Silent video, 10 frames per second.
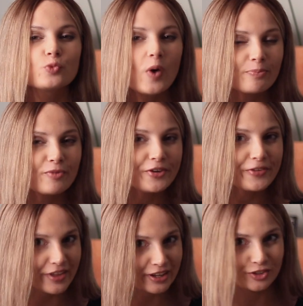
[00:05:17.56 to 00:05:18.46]
one more
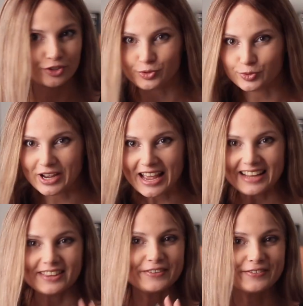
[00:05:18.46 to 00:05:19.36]
thing to do,
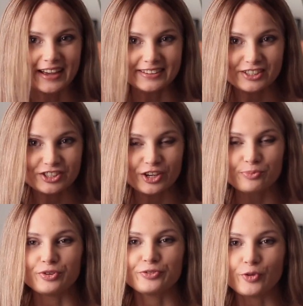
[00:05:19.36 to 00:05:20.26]
the final check
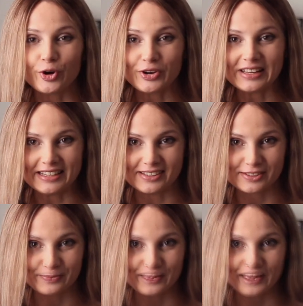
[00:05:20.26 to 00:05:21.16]
before
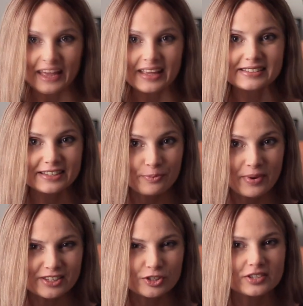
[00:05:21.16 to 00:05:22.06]
release. It's the
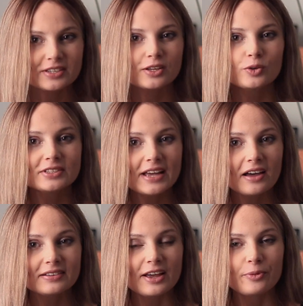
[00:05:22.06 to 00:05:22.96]
best to slow
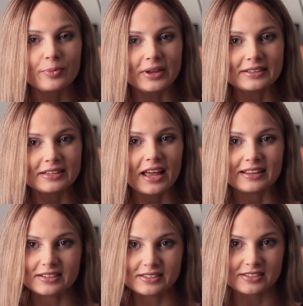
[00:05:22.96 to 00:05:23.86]
down a bit
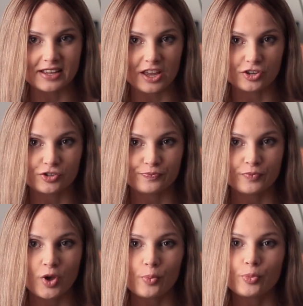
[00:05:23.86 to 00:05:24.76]
at this stage.
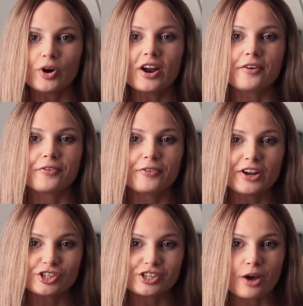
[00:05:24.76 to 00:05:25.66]
Pour a
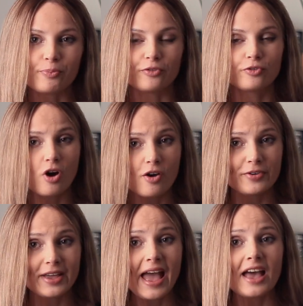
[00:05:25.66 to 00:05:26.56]
fresh cup of
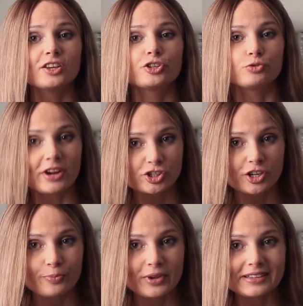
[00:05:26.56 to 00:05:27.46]
coffee, stretch
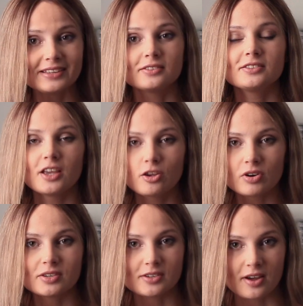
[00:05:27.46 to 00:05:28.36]
a bit, take
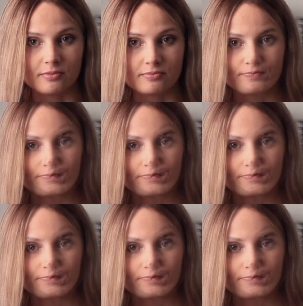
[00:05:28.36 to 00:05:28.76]
your time.